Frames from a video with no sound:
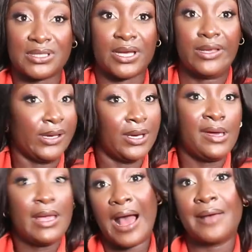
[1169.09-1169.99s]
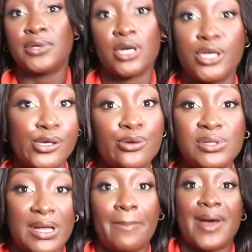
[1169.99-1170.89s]
Like, I'm gonna
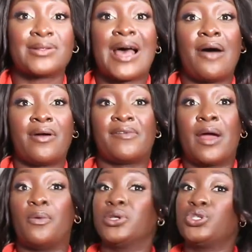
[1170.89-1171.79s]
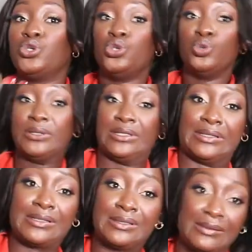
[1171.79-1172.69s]
use the belt however I want to use
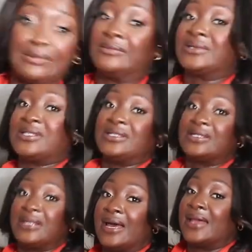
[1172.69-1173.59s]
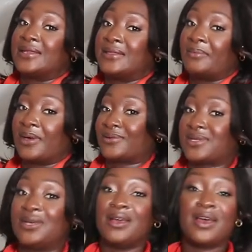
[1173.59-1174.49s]
it since they added the
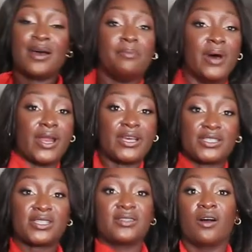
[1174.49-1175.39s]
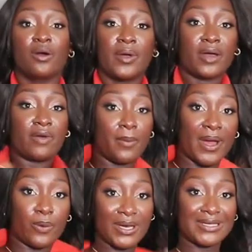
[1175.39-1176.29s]
belt. But it's just not going around
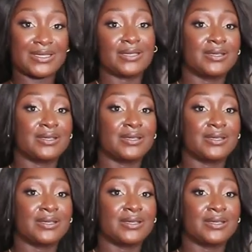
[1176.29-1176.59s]
my waist.